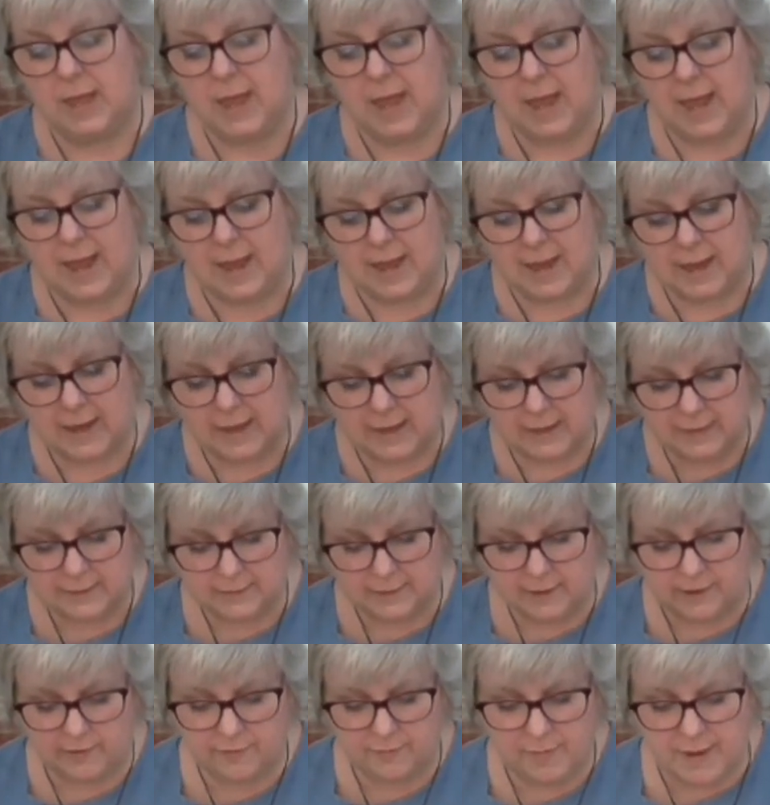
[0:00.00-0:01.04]
and
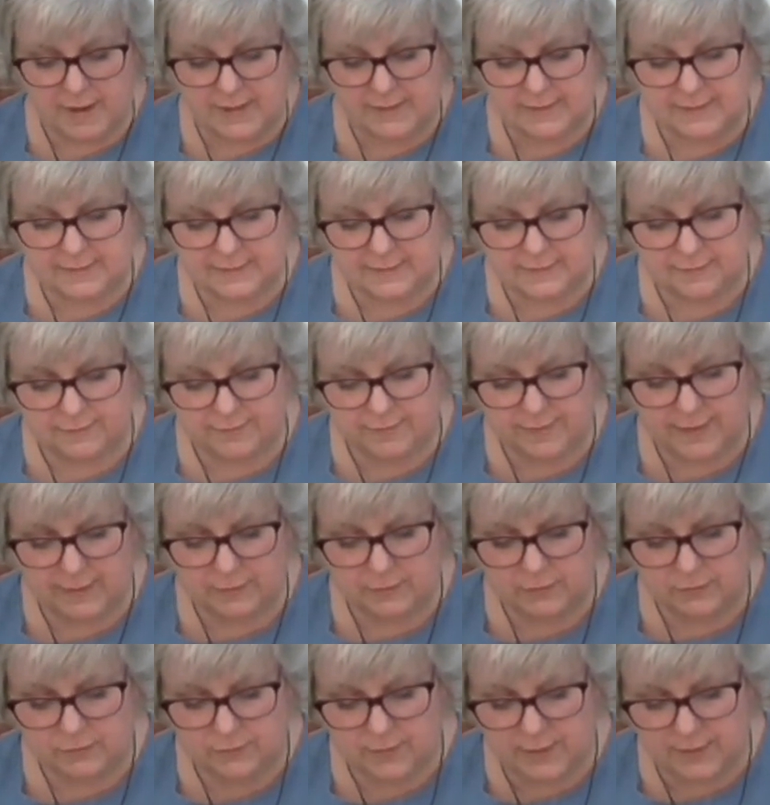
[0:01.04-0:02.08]
I've painted some
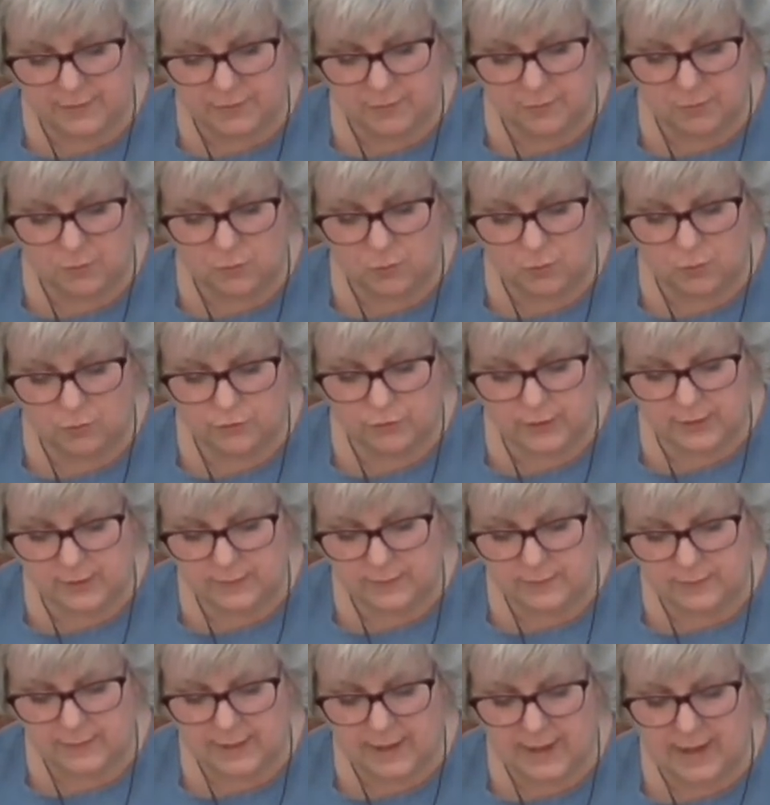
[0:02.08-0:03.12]
flowers around the border,
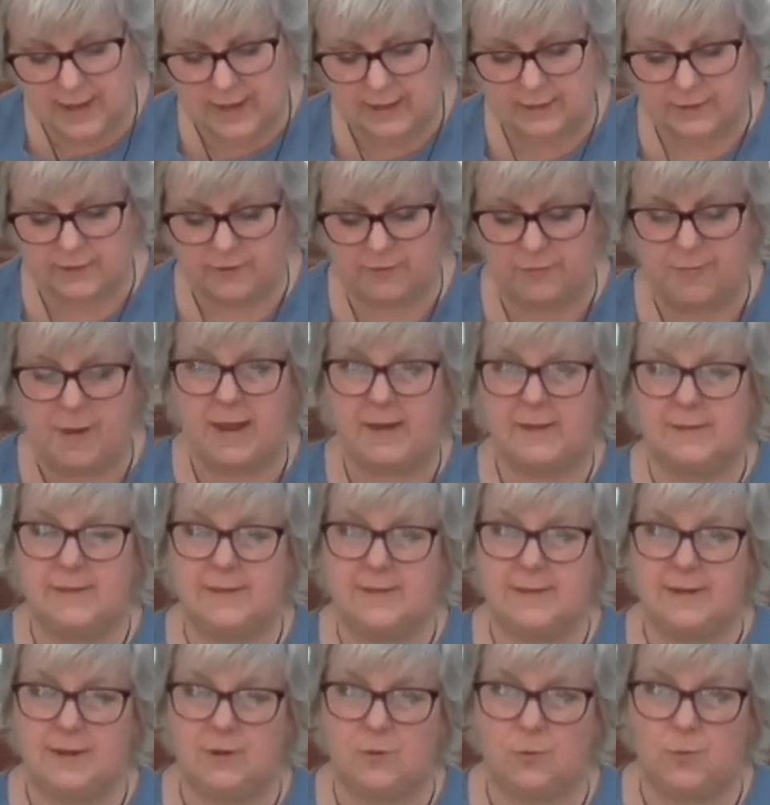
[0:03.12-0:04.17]
and I've
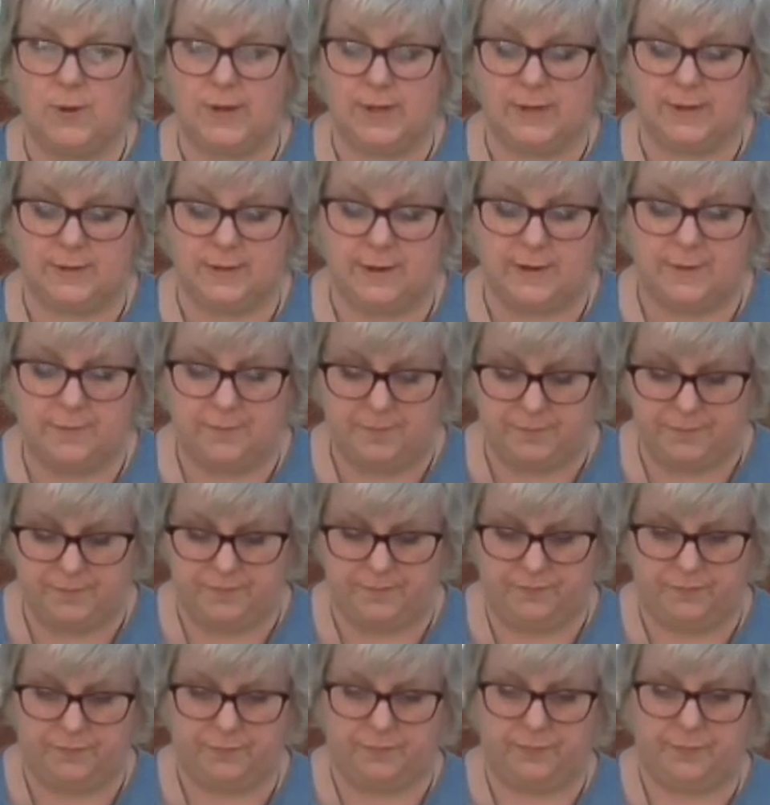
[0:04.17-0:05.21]
painted in a window.
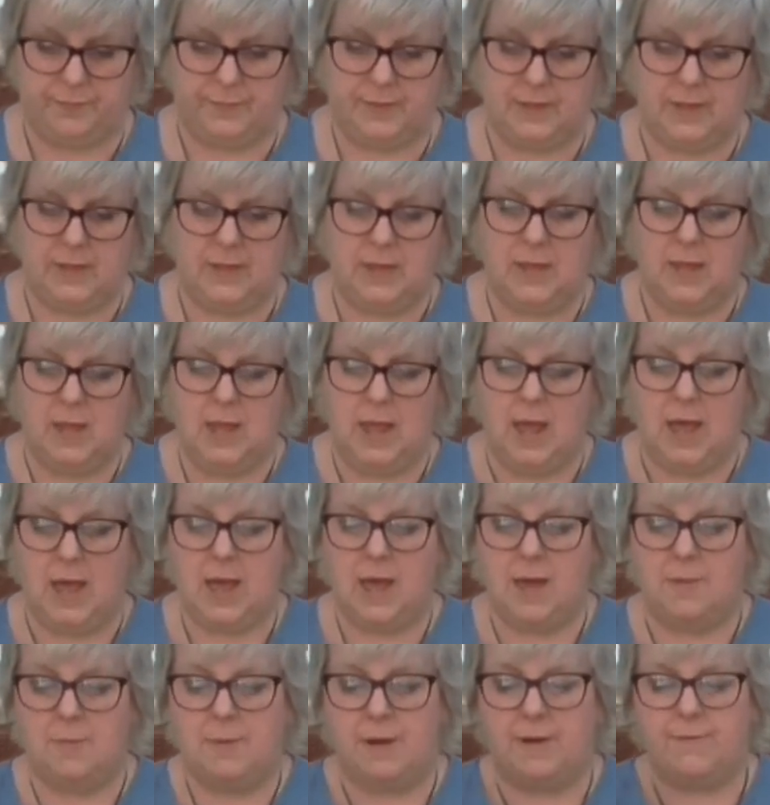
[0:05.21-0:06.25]

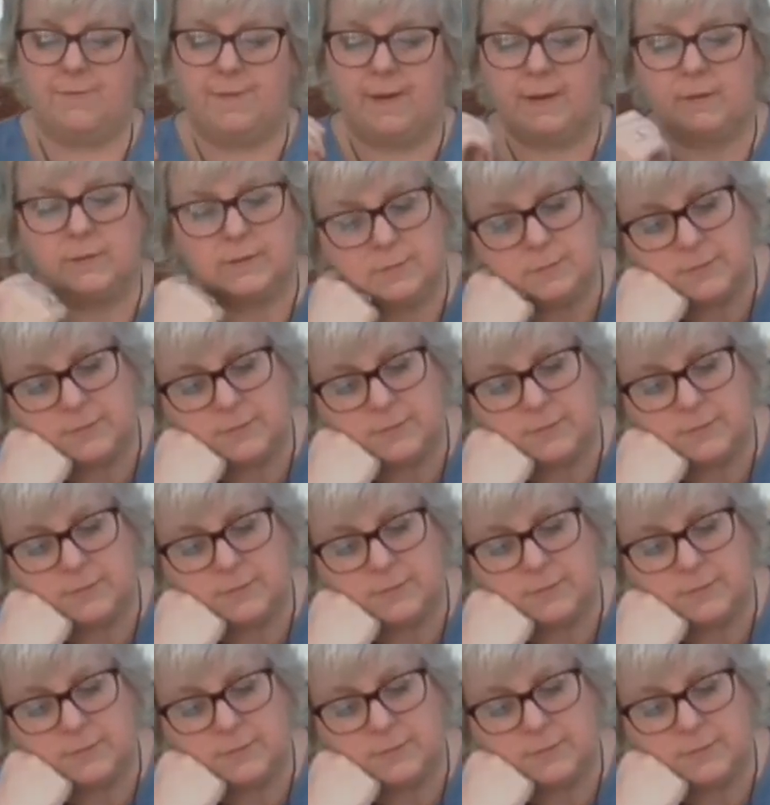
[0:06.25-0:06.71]
I found some